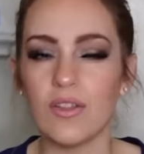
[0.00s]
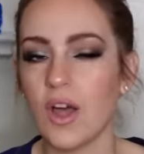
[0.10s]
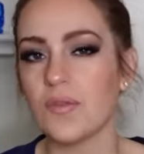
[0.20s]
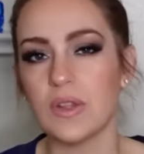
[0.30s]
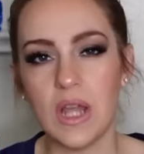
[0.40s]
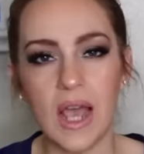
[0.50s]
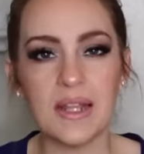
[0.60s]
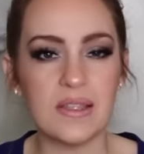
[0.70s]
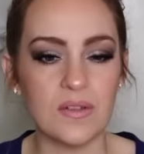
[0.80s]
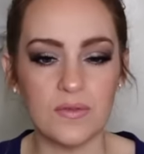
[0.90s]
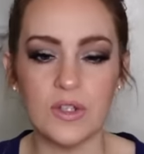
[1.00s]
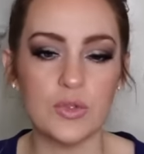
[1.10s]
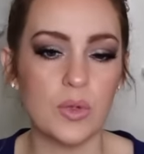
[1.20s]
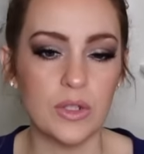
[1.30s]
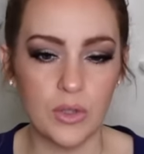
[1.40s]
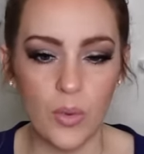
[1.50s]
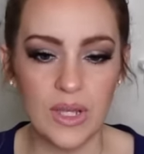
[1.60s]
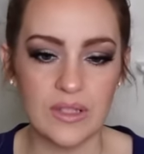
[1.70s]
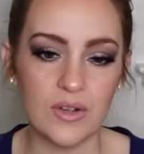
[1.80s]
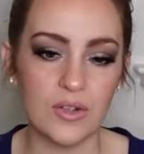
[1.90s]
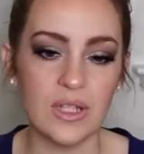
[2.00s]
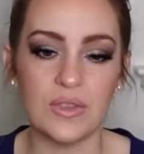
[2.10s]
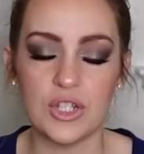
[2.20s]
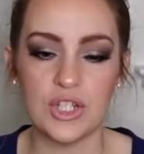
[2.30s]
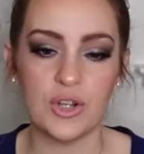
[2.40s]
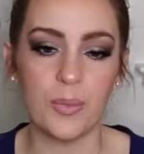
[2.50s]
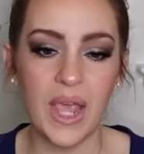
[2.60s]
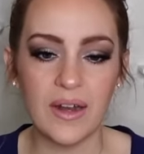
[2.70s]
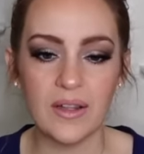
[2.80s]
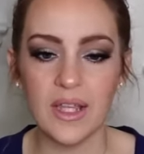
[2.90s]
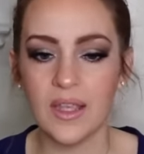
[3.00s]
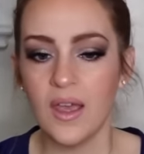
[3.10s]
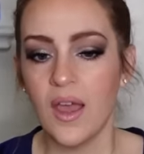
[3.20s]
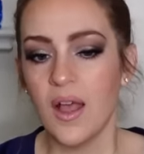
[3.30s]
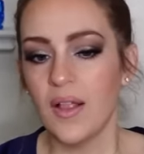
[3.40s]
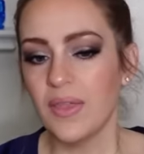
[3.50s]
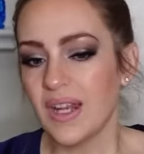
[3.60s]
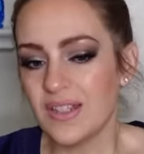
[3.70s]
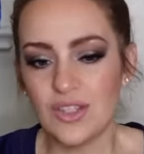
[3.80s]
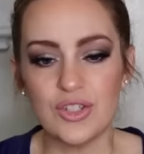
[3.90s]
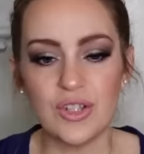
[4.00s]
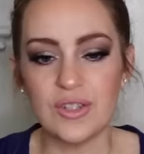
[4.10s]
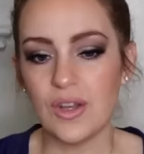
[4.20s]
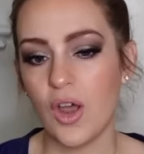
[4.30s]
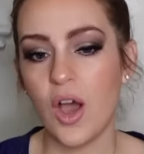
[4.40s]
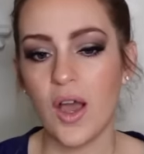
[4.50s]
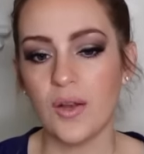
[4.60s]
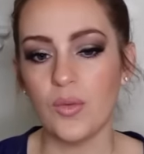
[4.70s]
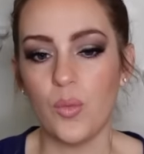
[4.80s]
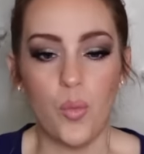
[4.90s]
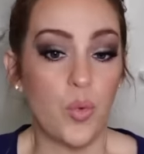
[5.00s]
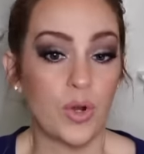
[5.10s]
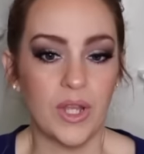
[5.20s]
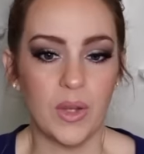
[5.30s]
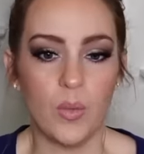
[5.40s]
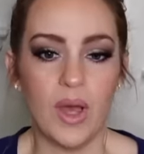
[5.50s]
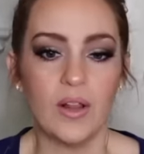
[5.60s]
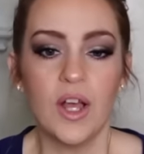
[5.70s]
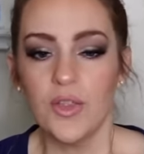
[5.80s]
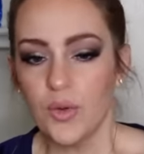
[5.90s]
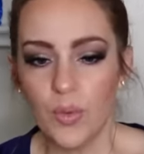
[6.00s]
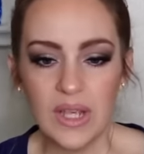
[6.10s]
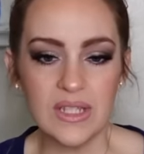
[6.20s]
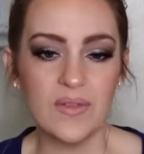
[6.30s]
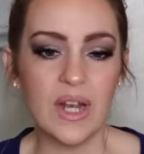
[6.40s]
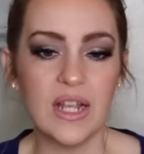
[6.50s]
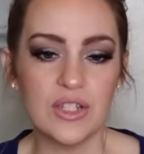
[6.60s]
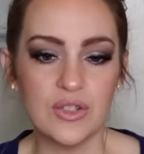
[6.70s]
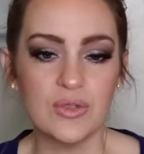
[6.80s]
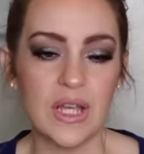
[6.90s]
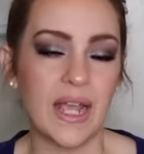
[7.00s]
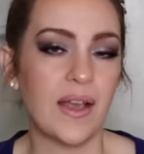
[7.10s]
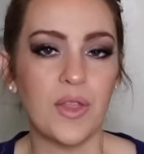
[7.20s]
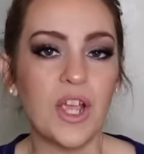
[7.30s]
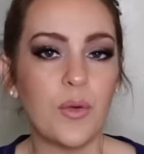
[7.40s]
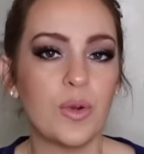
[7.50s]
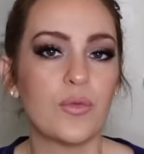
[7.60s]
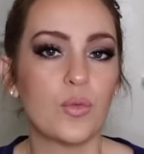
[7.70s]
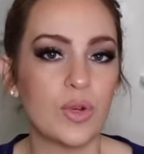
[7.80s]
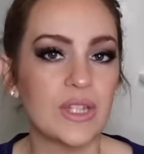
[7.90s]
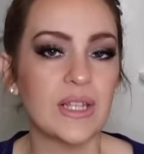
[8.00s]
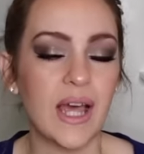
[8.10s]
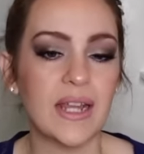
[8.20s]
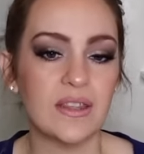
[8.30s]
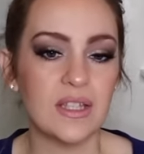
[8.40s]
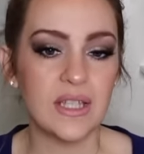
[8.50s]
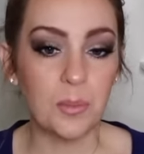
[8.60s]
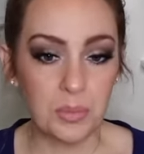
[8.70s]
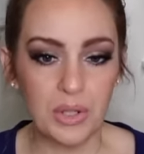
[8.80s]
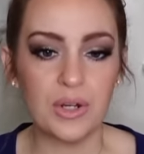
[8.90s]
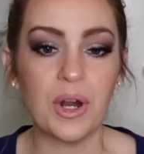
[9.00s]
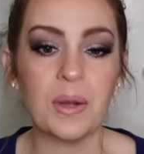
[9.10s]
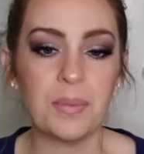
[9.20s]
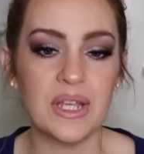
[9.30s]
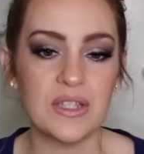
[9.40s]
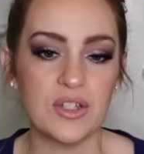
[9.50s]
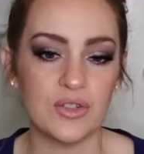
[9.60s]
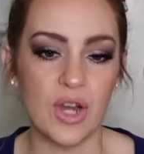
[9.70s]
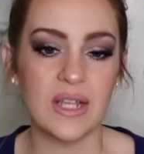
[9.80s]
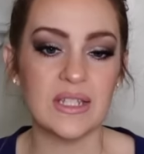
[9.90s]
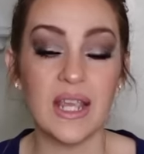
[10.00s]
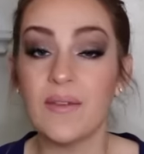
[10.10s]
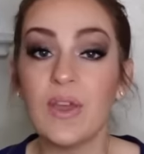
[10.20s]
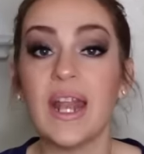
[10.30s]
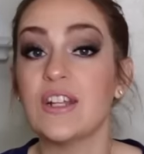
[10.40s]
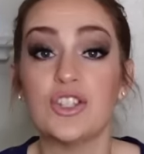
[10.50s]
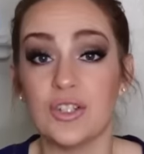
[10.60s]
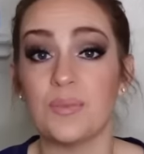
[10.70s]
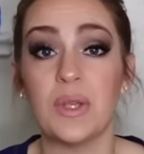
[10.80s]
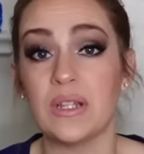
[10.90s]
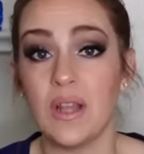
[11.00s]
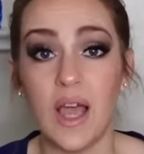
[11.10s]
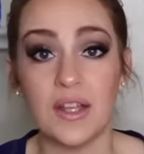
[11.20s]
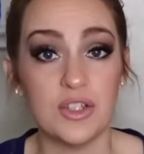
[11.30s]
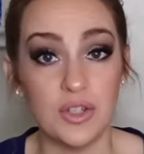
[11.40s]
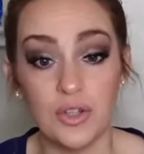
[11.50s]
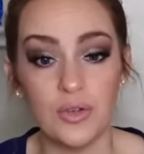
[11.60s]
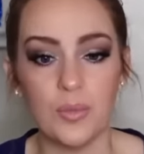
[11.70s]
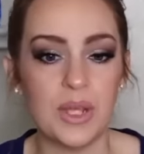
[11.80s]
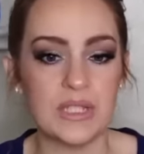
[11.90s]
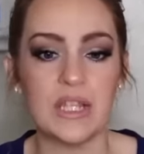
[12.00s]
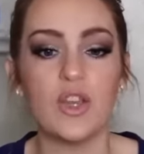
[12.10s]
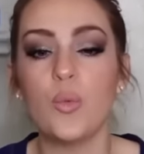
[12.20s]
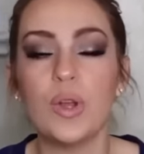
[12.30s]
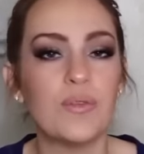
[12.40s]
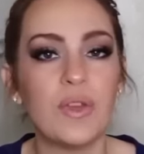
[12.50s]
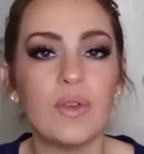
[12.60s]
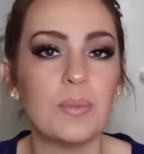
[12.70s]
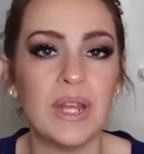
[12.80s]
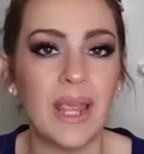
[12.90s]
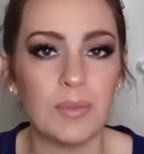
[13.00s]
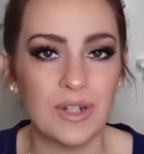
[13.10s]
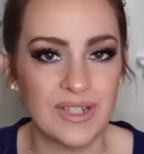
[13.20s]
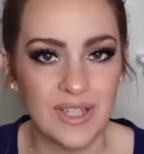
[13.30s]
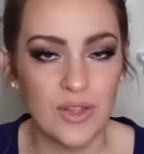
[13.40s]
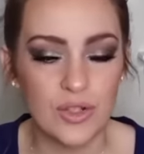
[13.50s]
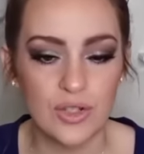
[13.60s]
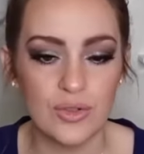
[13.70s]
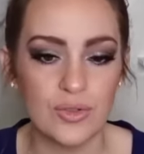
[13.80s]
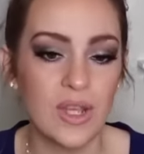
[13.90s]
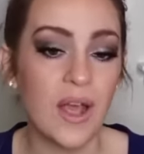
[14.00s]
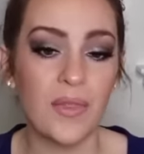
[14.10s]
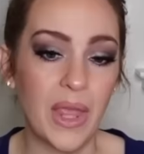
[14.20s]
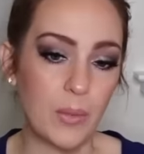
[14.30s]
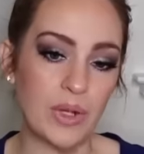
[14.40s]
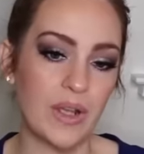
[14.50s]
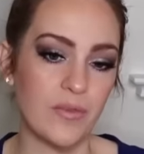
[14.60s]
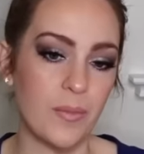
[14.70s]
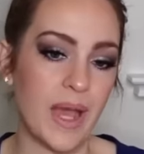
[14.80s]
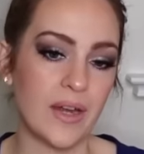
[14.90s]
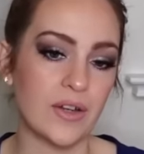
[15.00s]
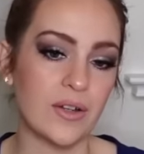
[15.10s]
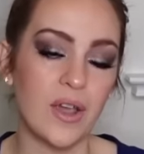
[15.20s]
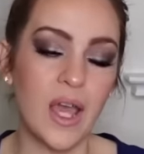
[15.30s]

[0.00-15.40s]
a lot of lines and visual noise underneath the sheer paneling, that it's just not working well. The rest of it I do like. I think I would have really liked this and put it on best dressed if it had just been lined nude because then you wouldn't have even been able to see the shoes. They wouldn't have mattered